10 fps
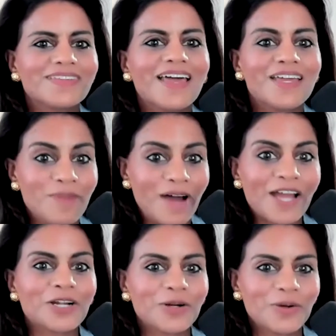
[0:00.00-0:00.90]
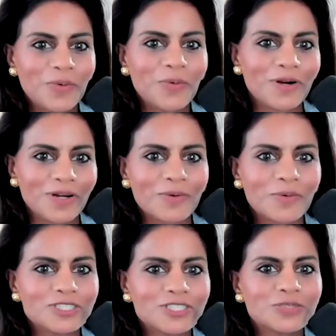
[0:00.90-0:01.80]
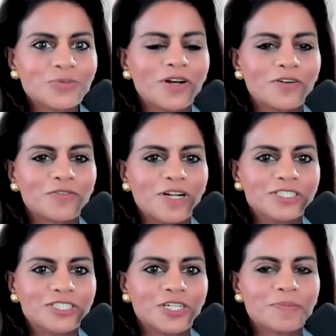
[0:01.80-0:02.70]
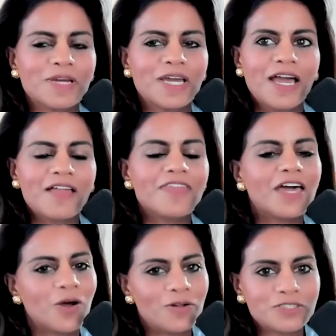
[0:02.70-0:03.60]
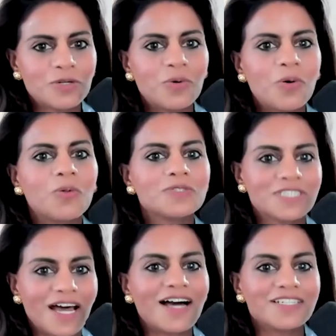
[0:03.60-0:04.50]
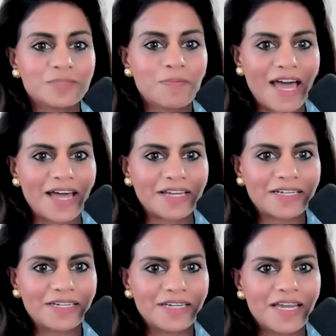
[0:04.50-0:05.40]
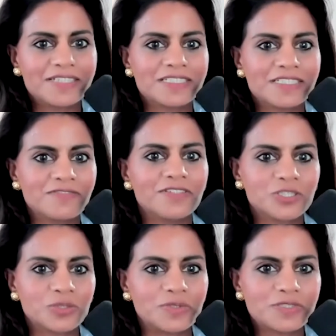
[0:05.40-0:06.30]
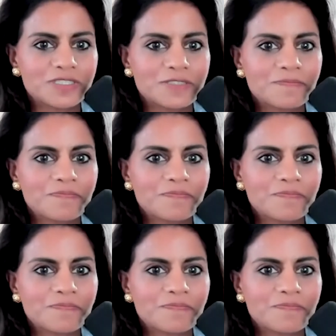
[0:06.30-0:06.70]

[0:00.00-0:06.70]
admire or just want our friendship, that also holds us back as individuals.